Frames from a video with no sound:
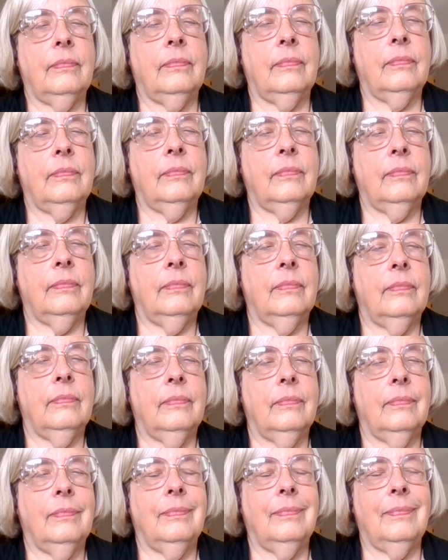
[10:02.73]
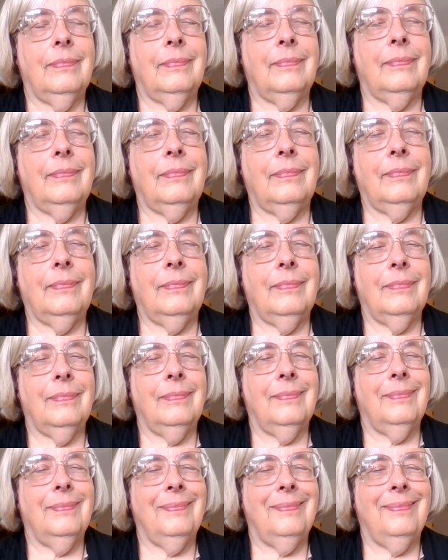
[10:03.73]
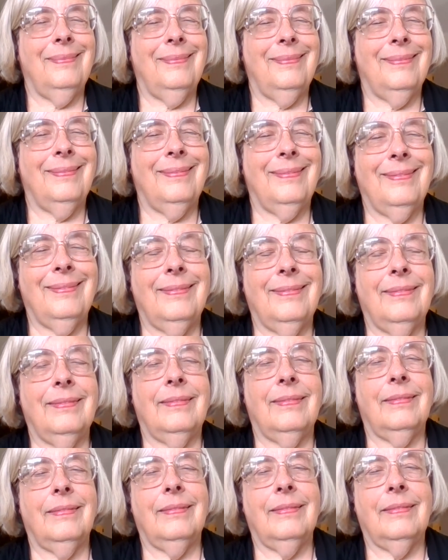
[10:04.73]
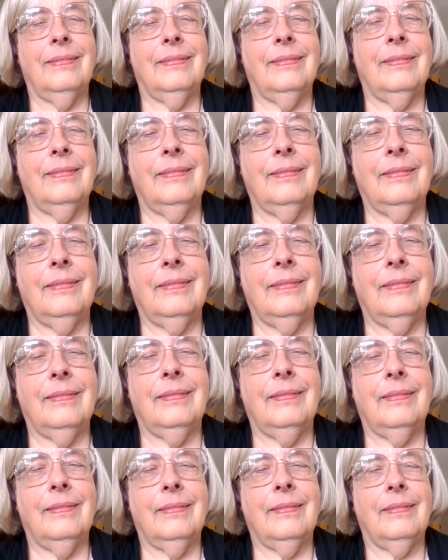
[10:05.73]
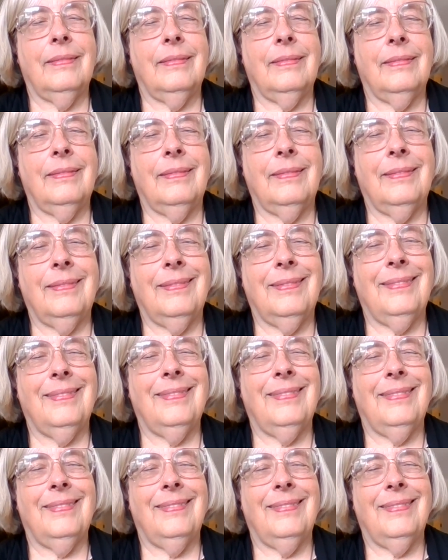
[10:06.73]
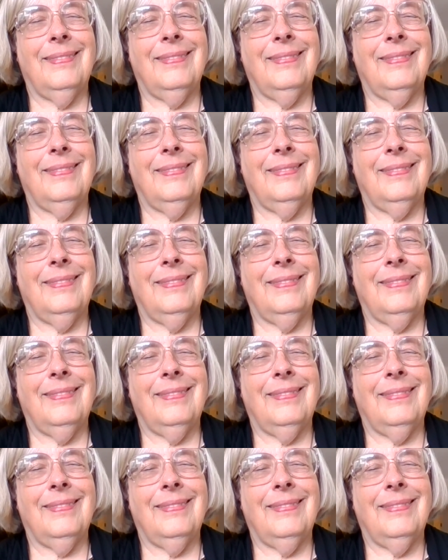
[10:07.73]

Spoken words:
This person isn't speaking.